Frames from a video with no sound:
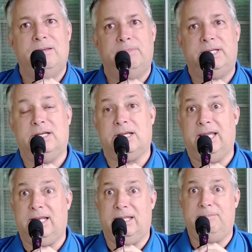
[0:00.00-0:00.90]
but here
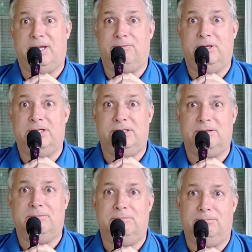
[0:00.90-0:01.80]
lately my
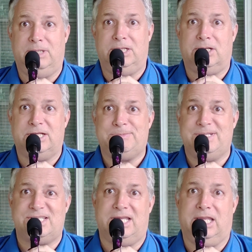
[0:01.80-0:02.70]
meter has
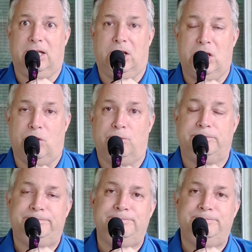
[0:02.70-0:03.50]
been saying low.